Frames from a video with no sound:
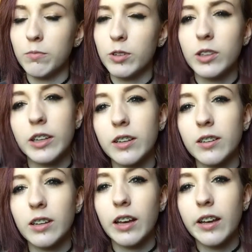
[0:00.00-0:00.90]
Well, like
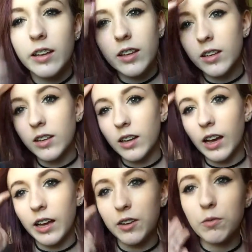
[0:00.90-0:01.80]

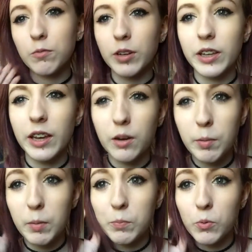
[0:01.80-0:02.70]
I don't really care
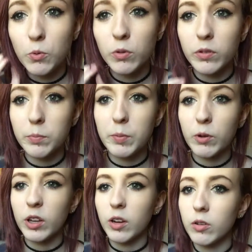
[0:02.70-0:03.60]
about pools.
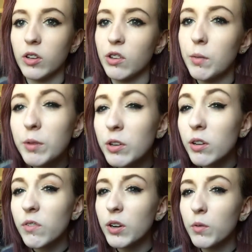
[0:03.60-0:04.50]
People are like, does that mean
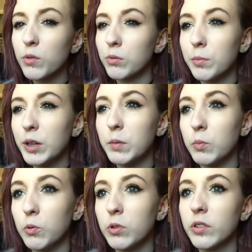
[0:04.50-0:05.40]
you're afraid of swimming in
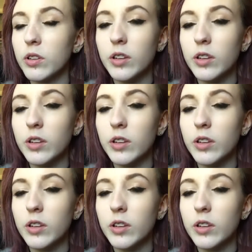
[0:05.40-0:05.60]
pools?